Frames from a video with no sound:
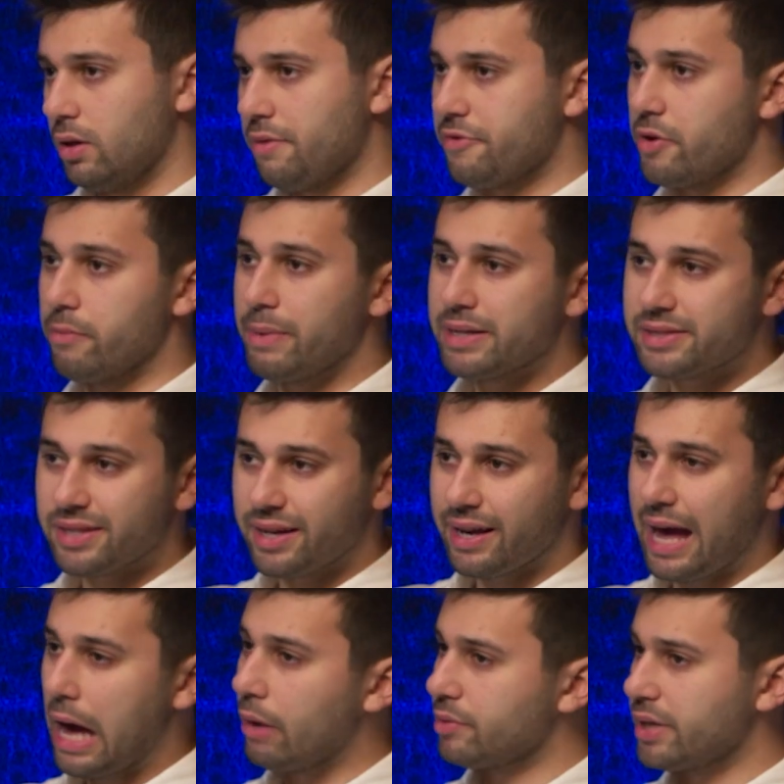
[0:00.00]
If they're
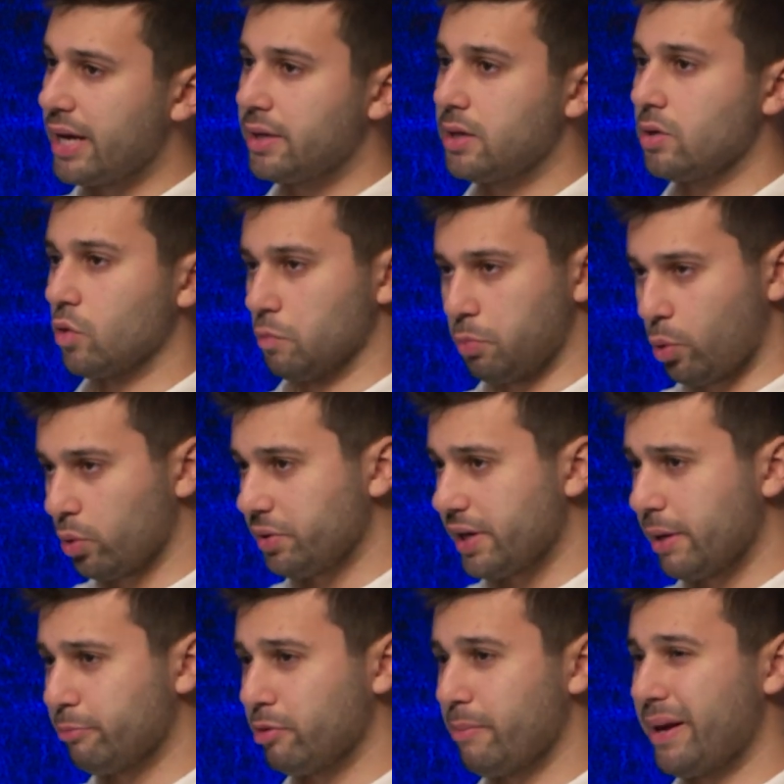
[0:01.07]
missing, outdated, or poorly
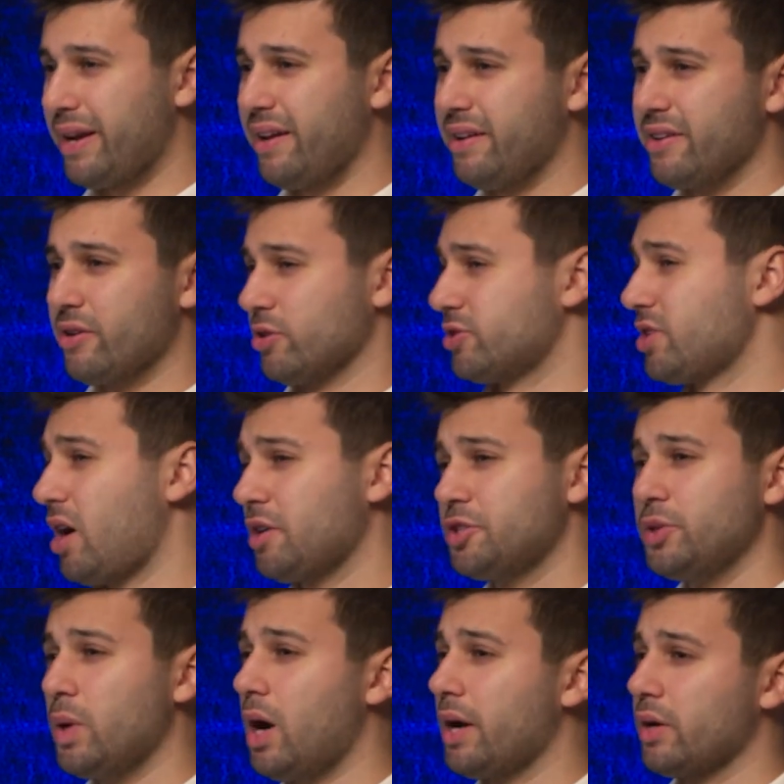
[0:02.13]
implemented, your SOC
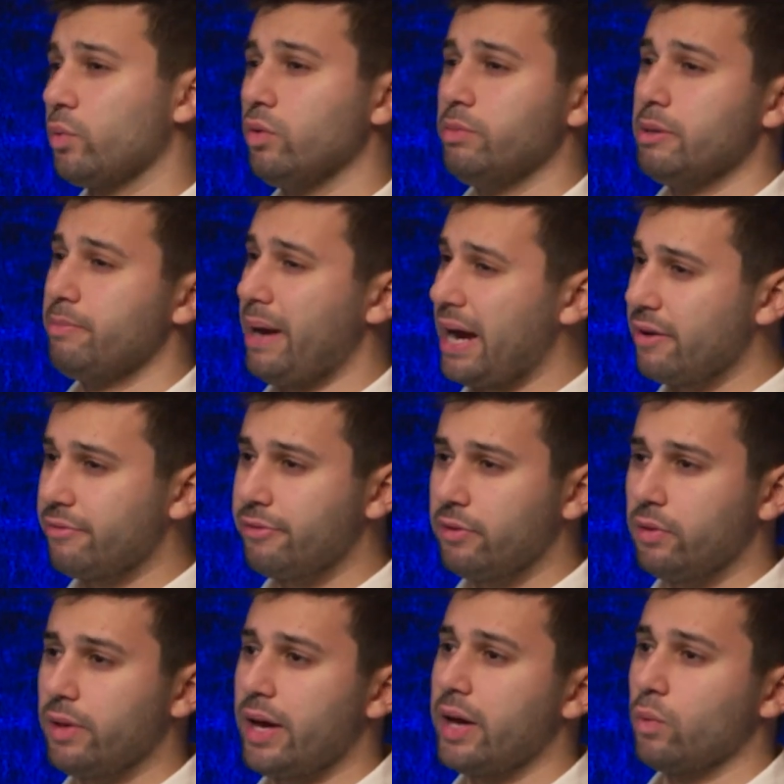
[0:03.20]
2 audit will be
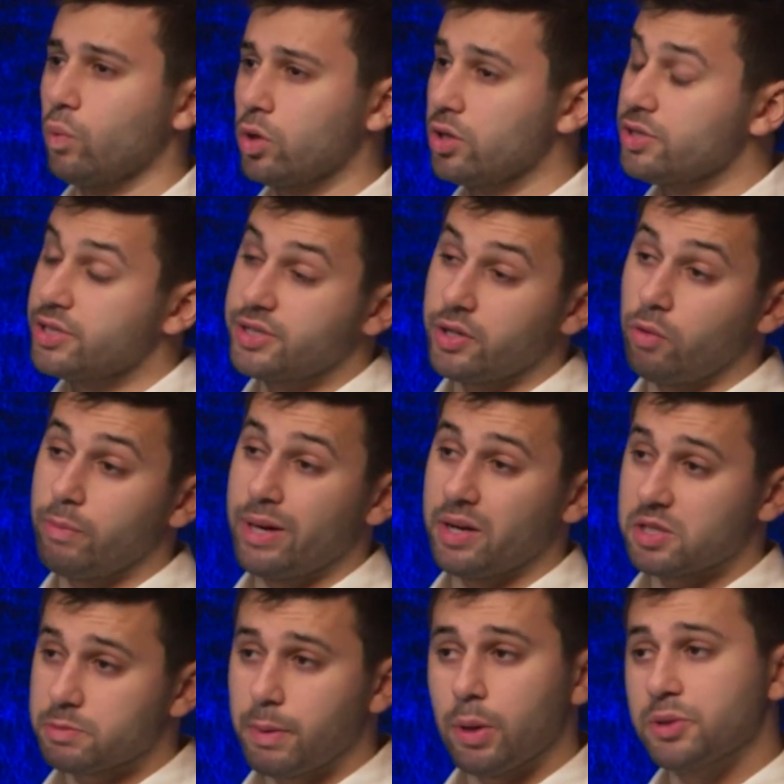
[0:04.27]
painful, and worse, you'll be
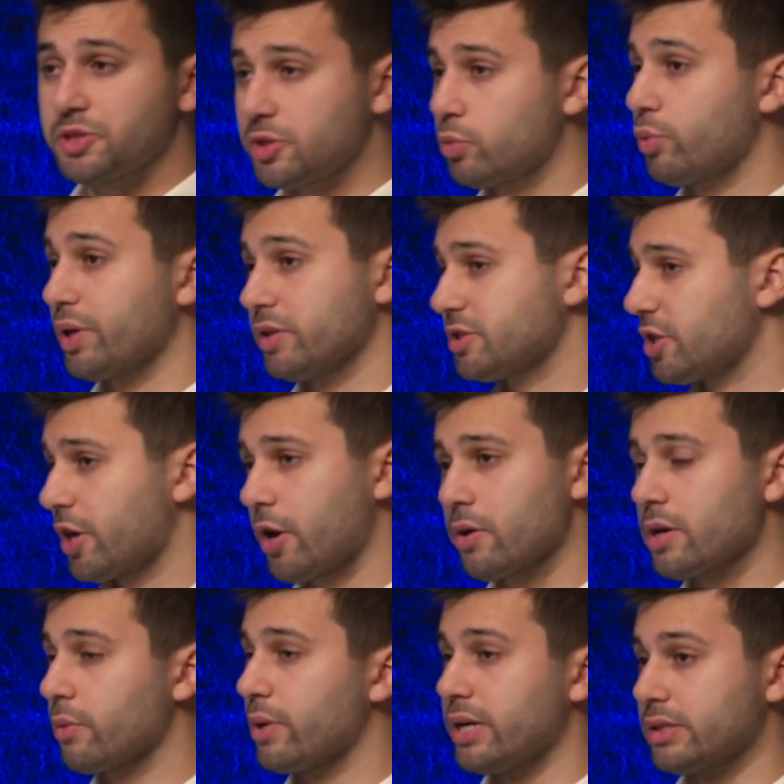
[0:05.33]
exposed to real
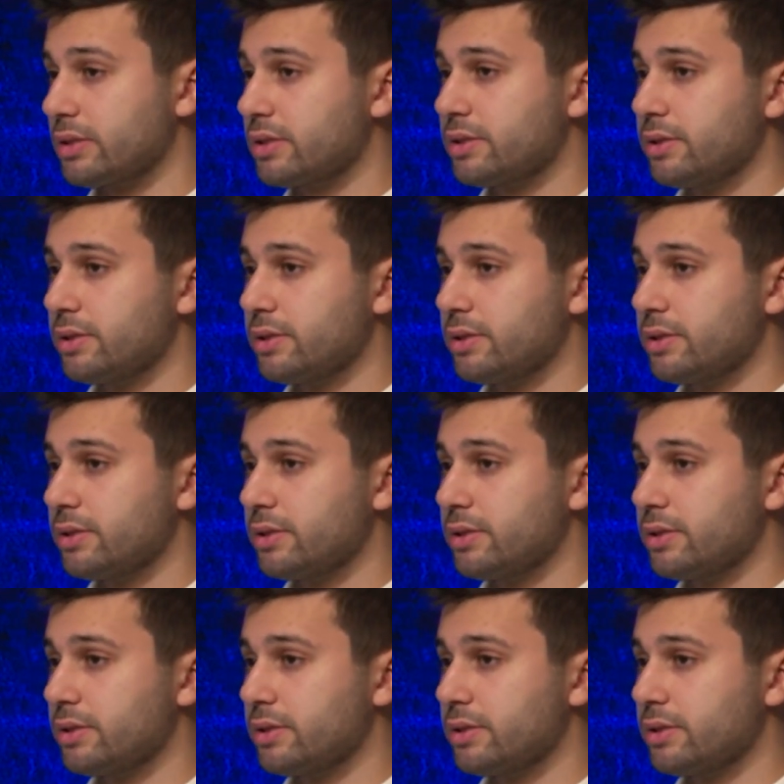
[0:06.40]
security risks.